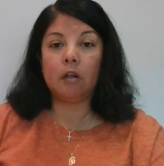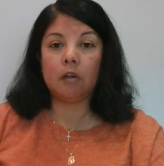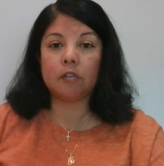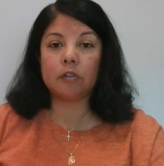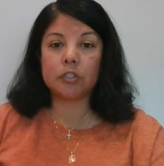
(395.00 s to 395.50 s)

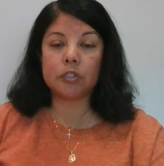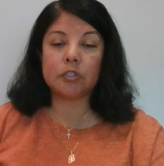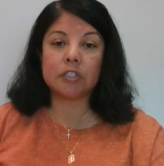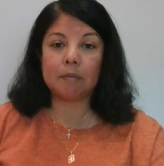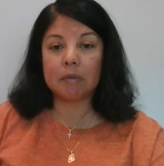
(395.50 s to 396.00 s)
Also, too,
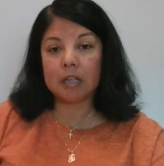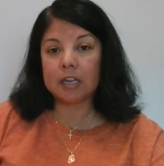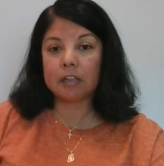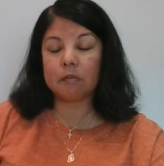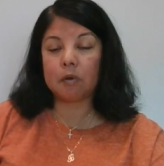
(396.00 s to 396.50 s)
some
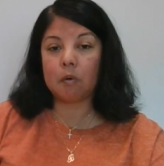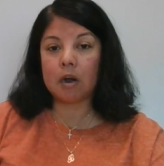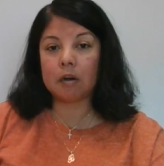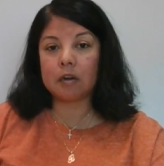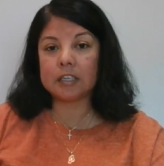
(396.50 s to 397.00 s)
clinics
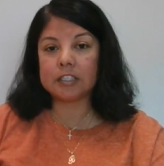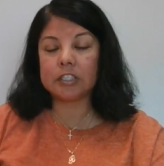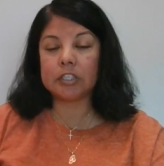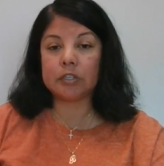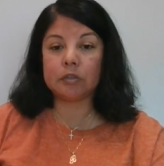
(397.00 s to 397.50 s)
require us
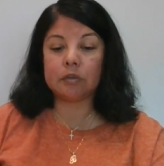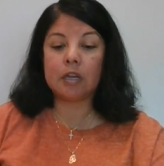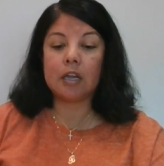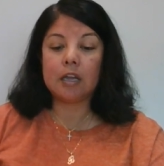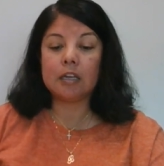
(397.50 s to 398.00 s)

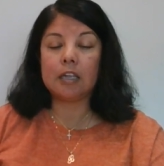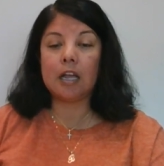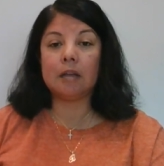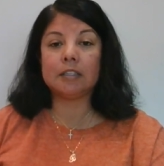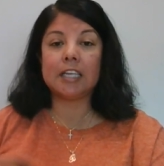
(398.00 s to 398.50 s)
to
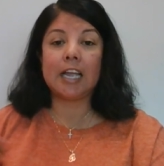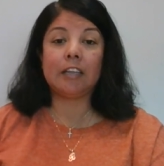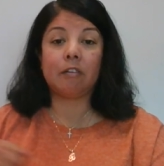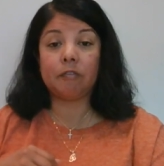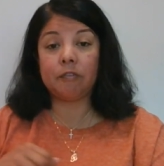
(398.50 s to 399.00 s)
tie
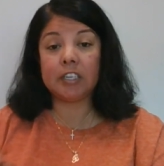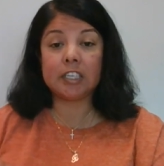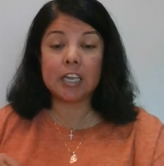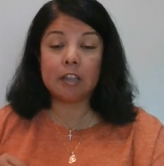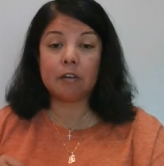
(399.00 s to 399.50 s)
their feet
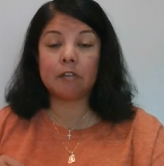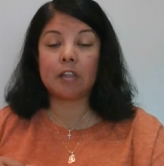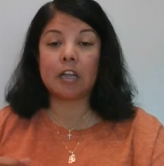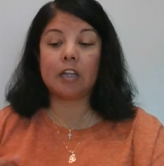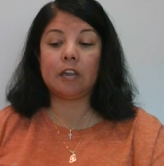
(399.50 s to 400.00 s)
together,
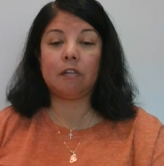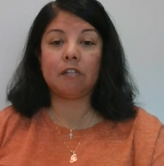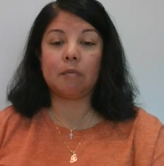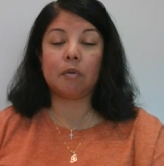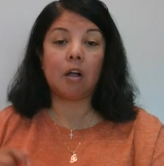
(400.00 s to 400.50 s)
so I can
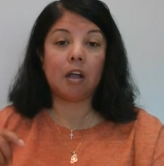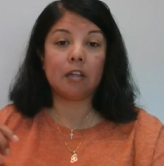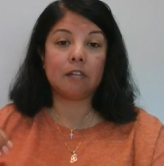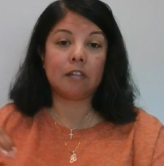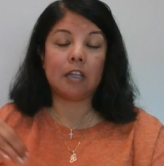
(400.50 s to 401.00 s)
use some
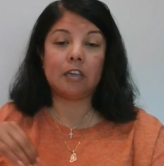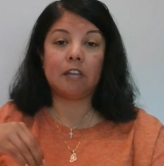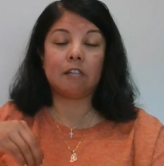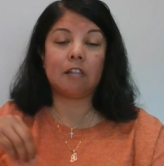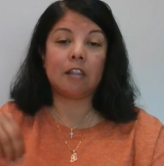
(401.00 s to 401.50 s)
gauze and
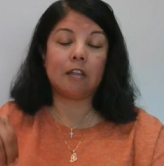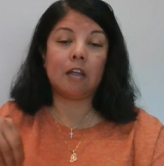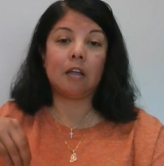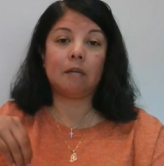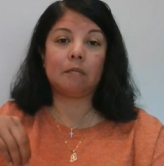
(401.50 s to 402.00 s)
just
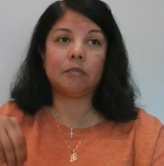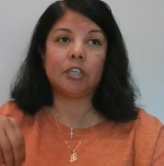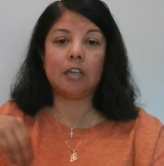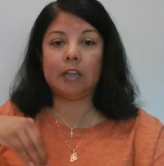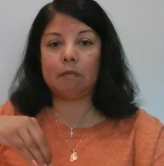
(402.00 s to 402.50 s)

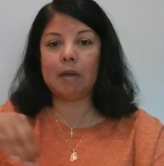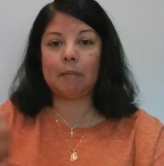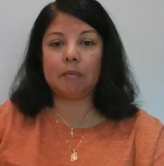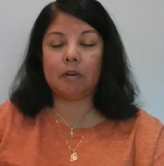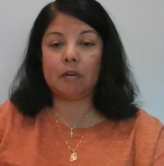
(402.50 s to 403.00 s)
gently
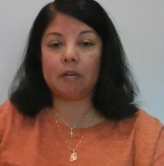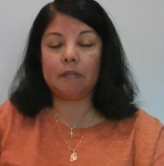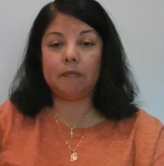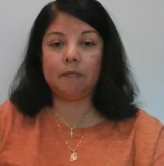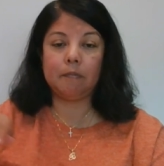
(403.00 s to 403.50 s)
wrap their
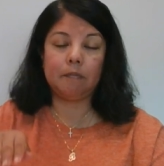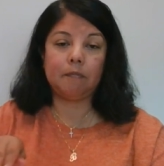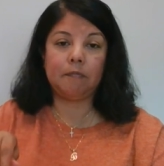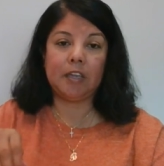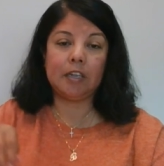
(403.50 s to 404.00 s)

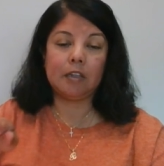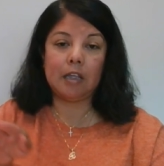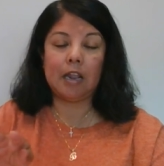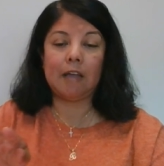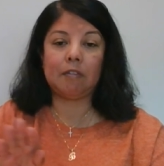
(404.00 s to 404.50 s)
feet
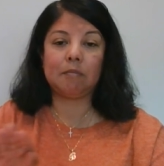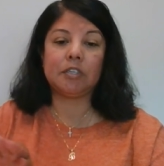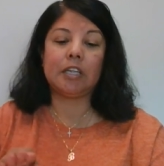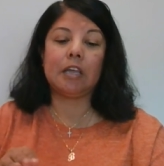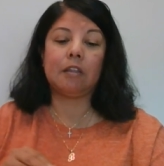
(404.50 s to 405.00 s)
and have them
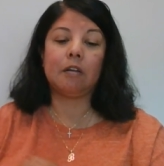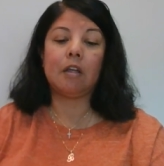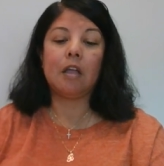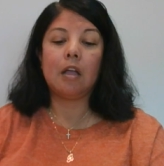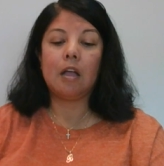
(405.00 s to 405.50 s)
together.
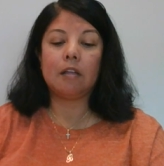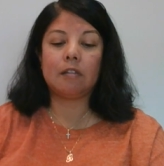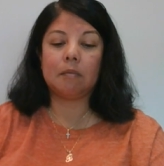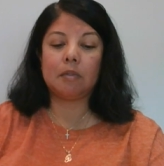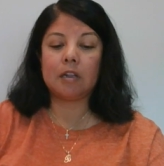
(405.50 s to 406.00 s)

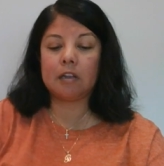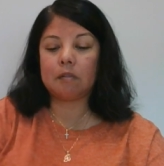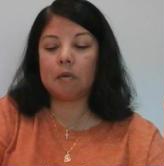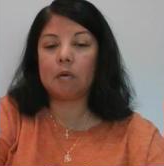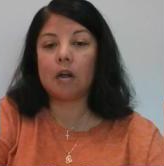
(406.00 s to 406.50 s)
Some
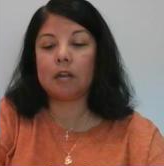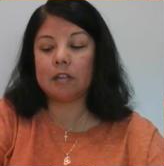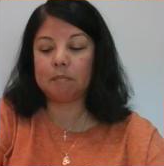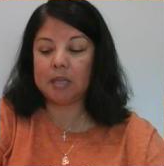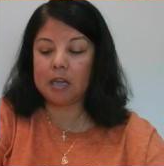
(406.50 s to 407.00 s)
clinics require
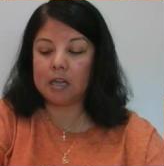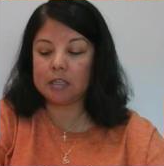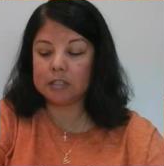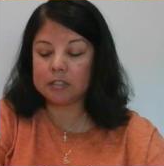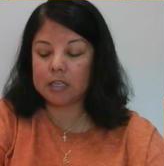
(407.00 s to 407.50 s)
this
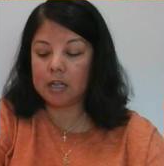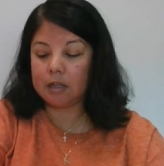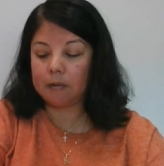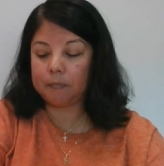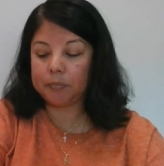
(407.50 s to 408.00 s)
because
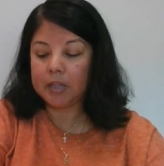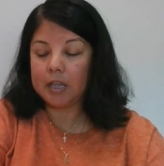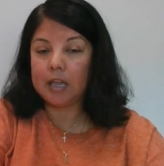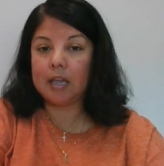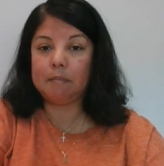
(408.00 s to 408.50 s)

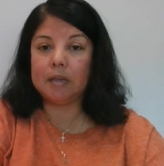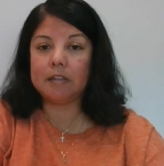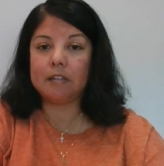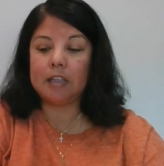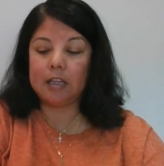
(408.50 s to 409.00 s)
it
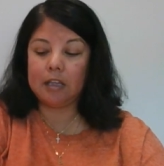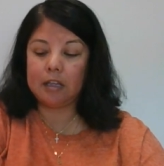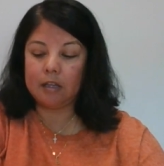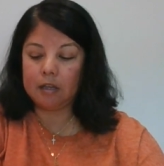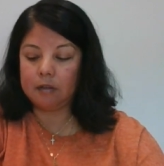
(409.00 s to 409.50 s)
makes
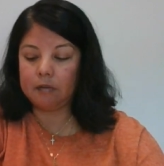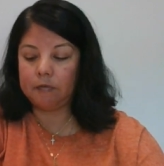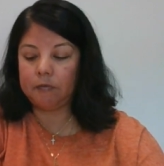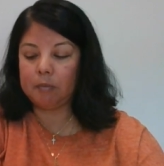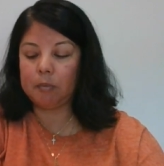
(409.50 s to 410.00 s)
the
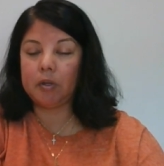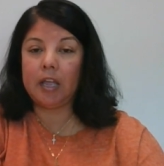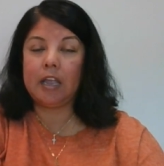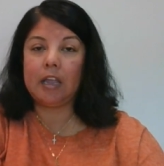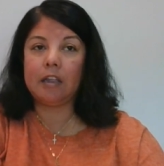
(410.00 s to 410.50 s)
femoral
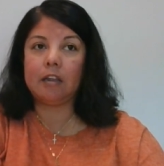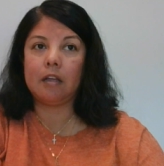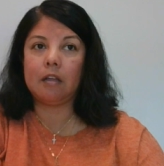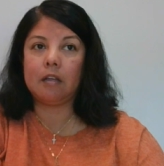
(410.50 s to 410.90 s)
head